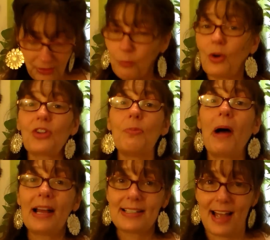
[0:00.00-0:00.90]
worth
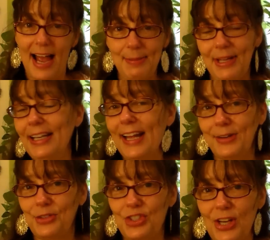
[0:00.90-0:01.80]
my time and
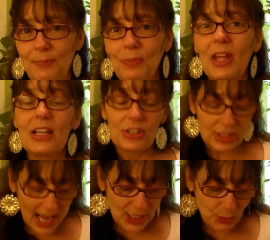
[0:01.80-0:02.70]
energy. So
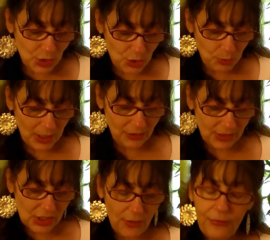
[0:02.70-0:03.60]
that's what you want to
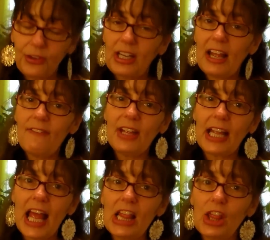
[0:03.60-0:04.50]
do. So forgiving
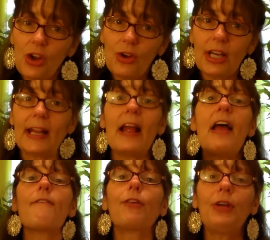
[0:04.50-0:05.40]
and learning.
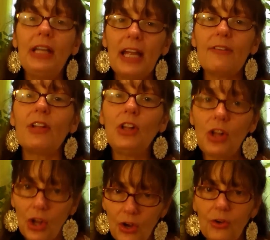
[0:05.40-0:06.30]
Forgive and
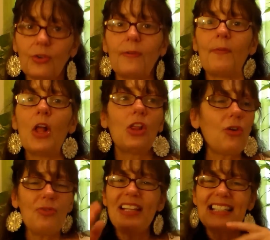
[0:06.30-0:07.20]
learn.
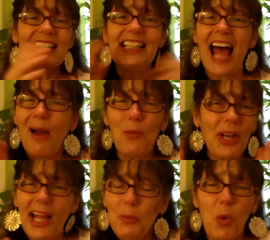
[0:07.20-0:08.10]
Learn, this is not
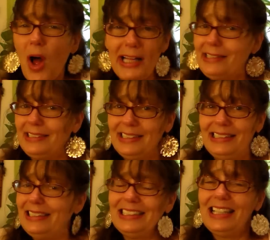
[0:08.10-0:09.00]
what I want. It's
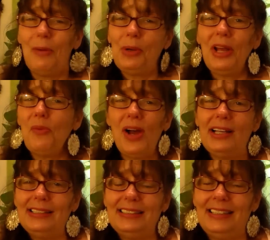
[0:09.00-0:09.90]
not what I
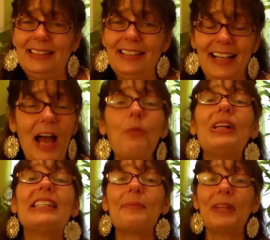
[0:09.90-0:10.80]
want. I
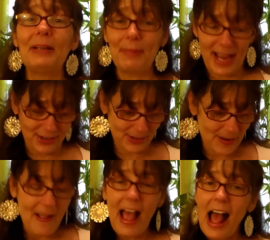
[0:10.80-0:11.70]
want something better.
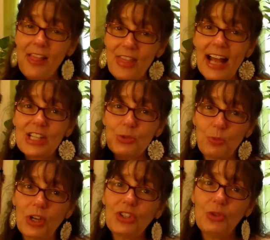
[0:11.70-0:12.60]
And that's
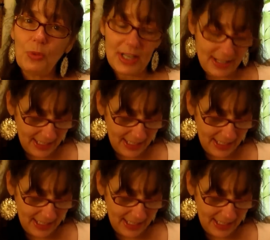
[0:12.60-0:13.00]
what you want to